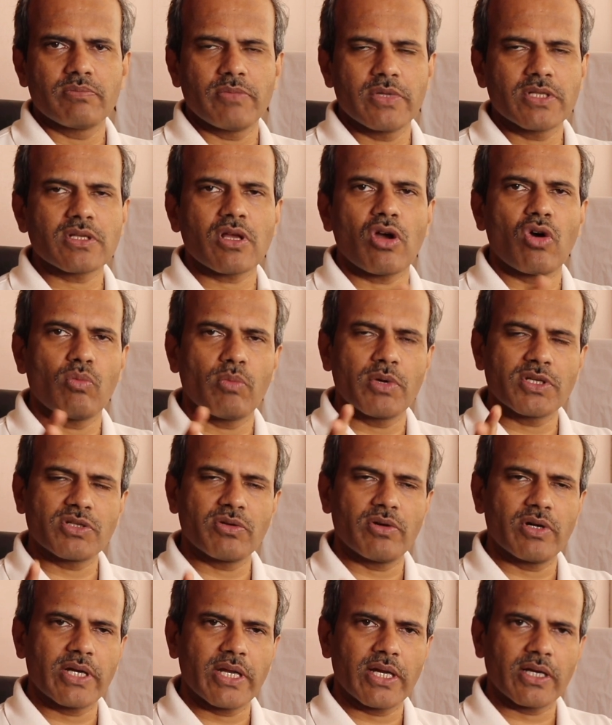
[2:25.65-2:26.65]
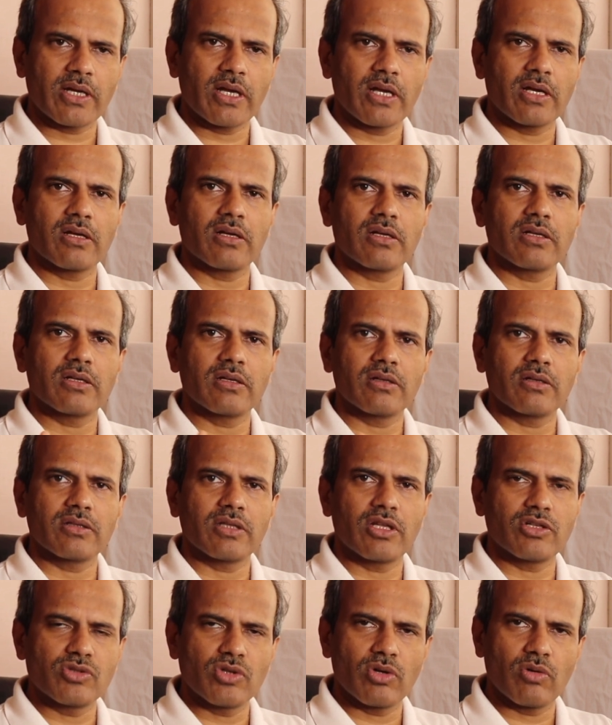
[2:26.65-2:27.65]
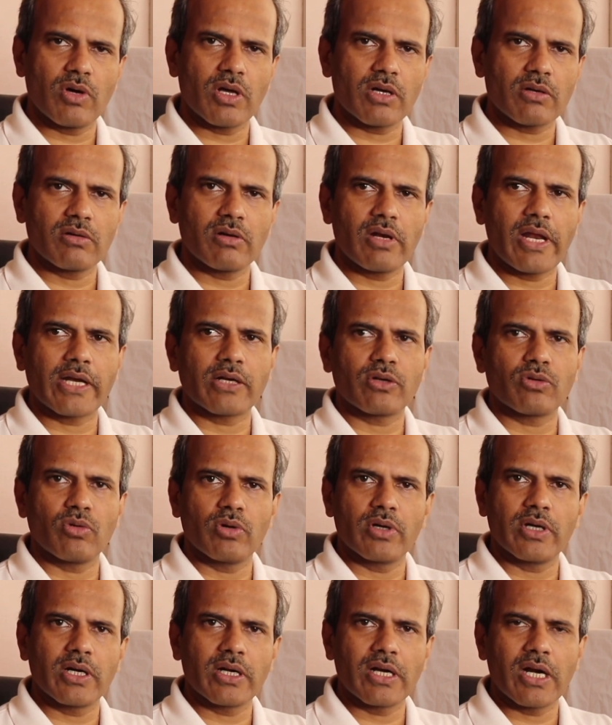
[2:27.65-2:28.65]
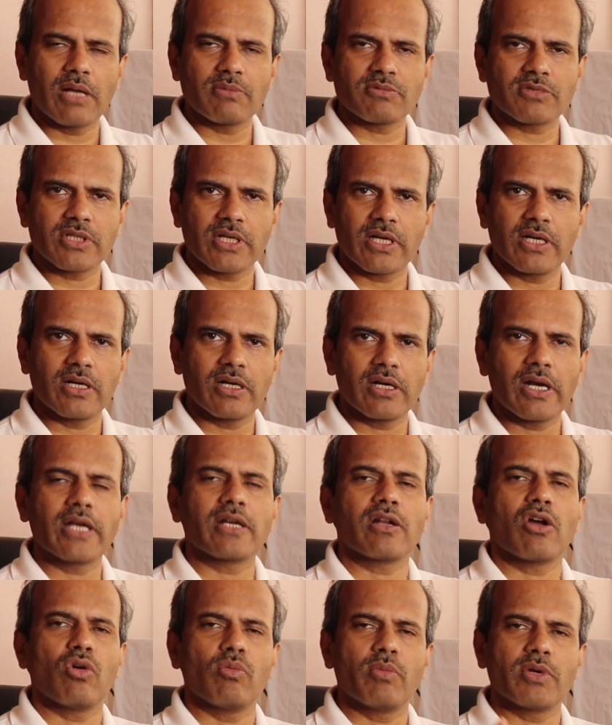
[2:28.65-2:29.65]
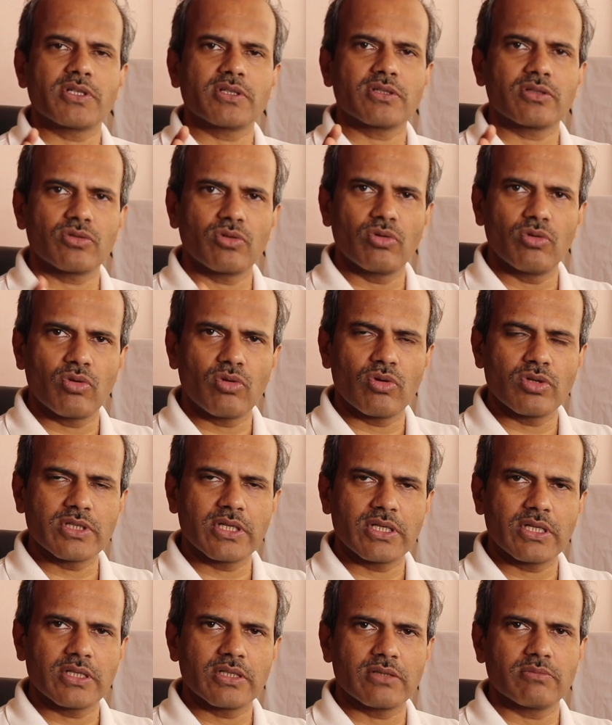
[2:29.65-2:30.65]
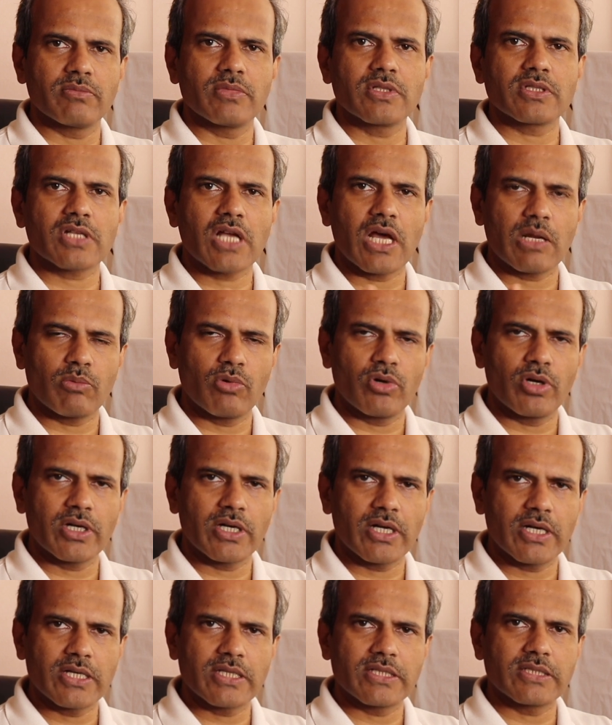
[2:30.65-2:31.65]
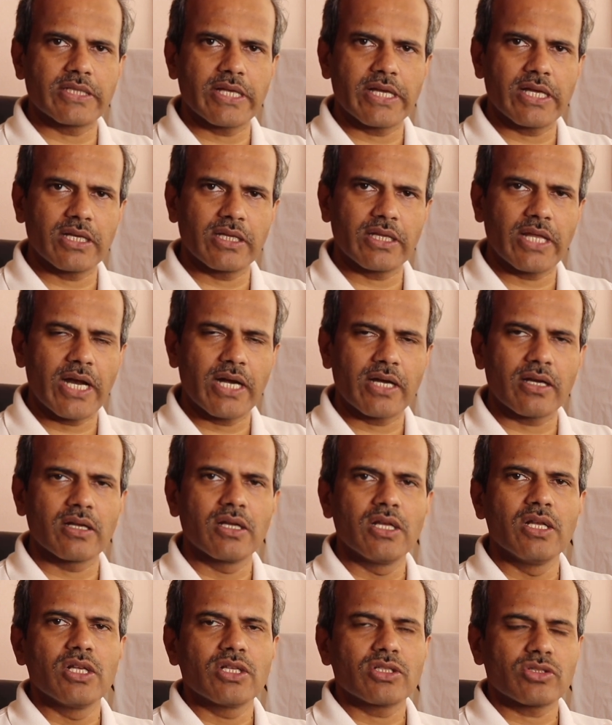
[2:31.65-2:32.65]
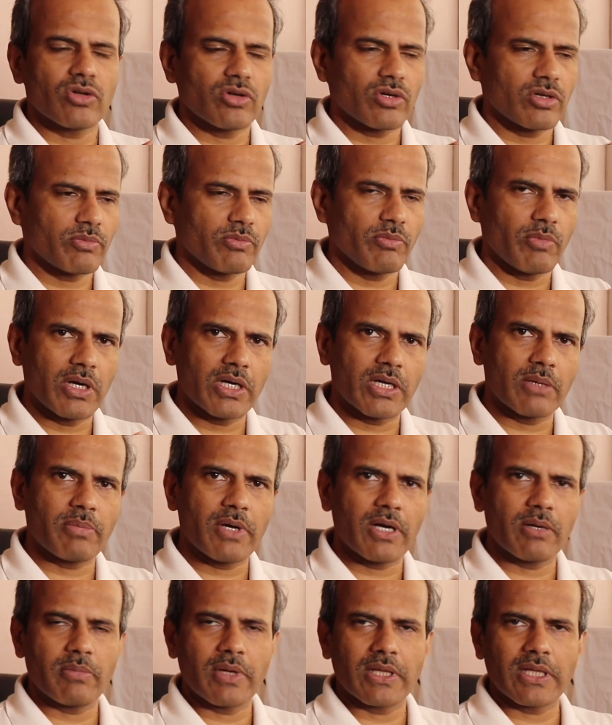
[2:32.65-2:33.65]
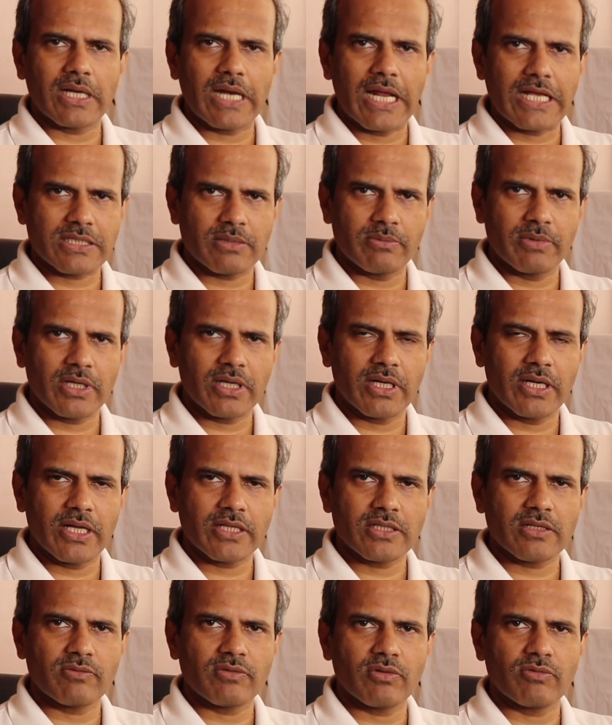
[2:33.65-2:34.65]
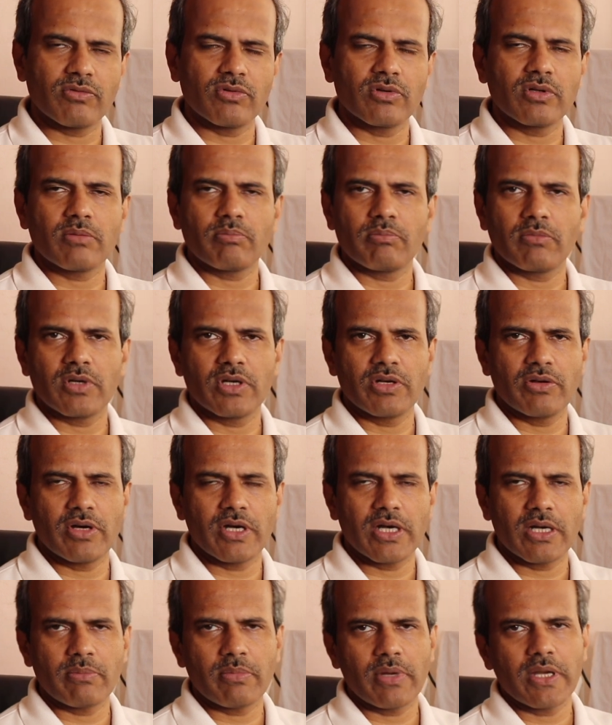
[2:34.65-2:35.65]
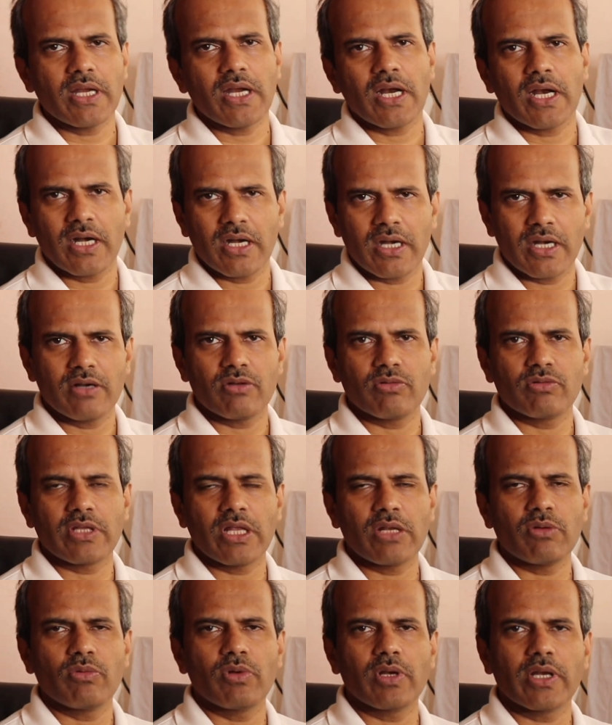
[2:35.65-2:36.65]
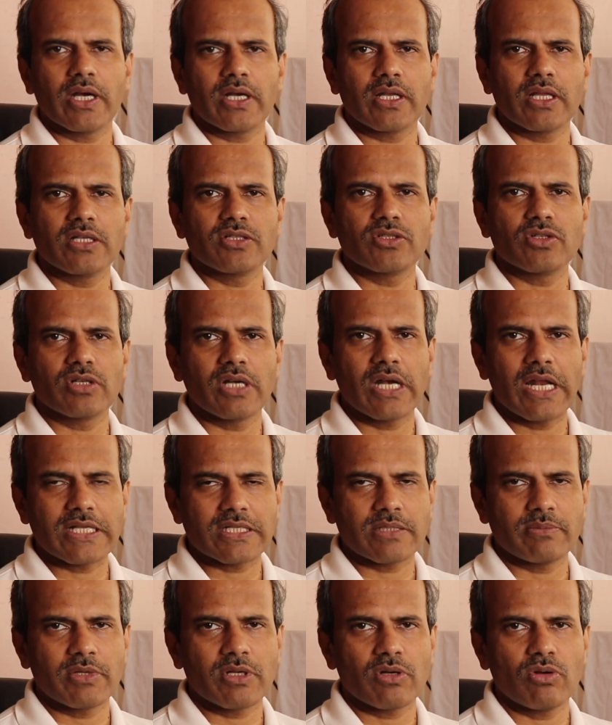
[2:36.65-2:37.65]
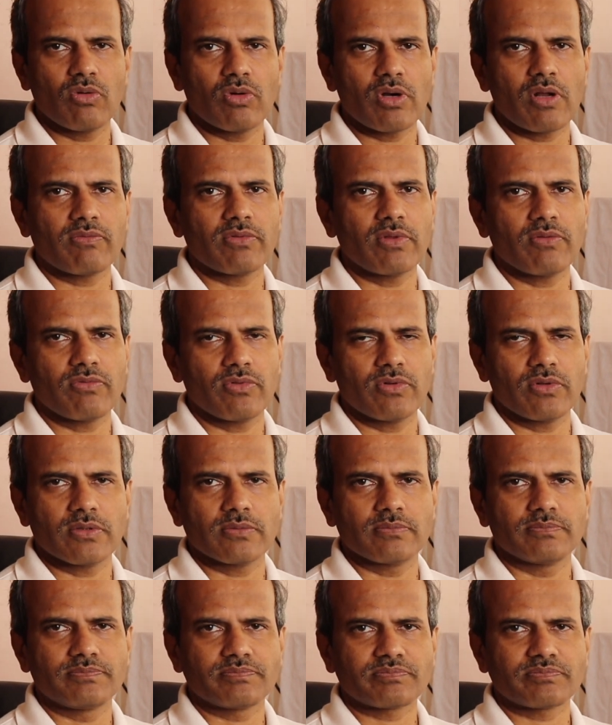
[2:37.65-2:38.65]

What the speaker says: Means how much you are taking the jowar, like 200 grams, 300, right? How much glucose it is, means carbohydrate is there in that. So multiplied by the glycemic index of the food divided by 100, then we'll get the glycemic load of the food.